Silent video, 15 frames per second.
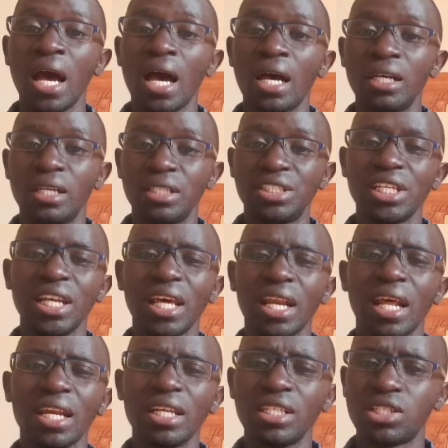And
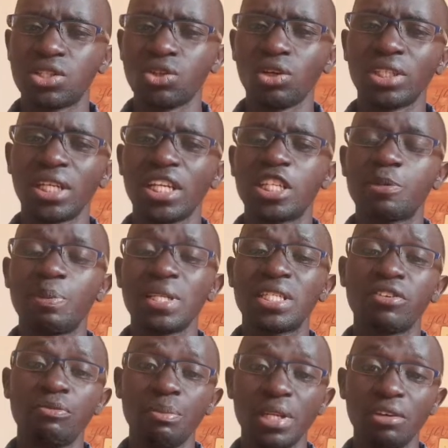generally, it's not an
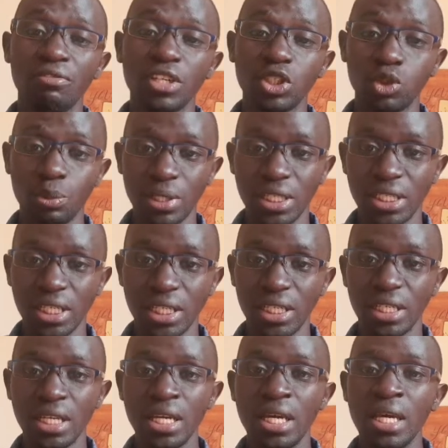expensive minivan to maintain,
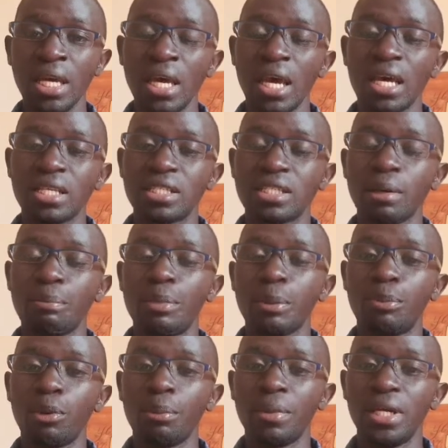as some
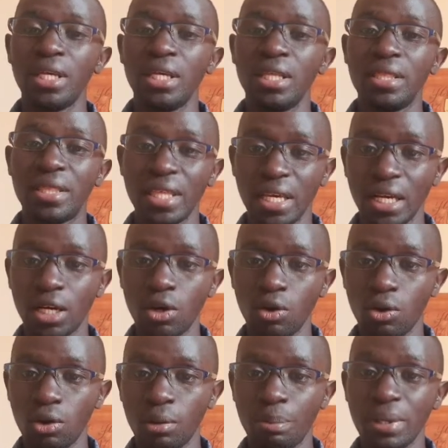people may think
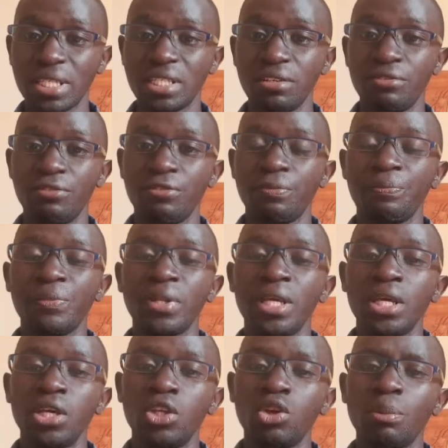or perceive.
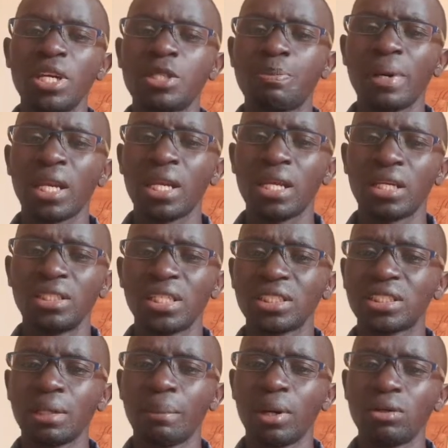You may spend
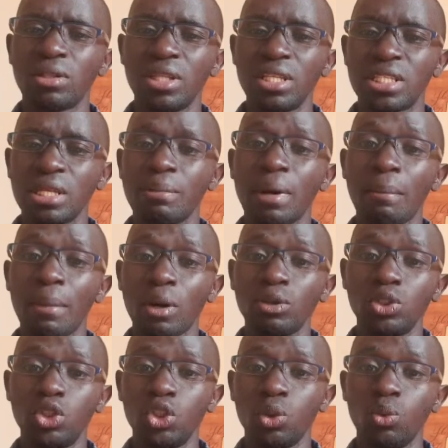just about the same
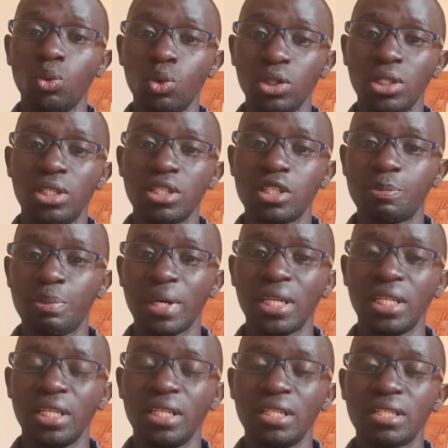amount you would
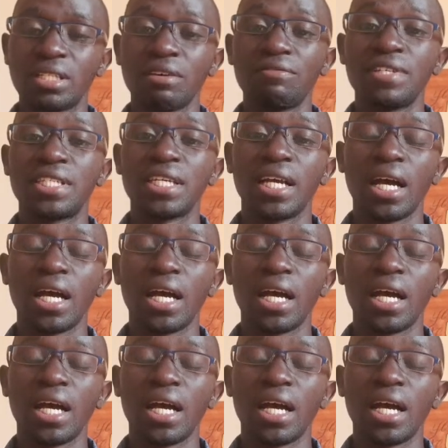spend in servicing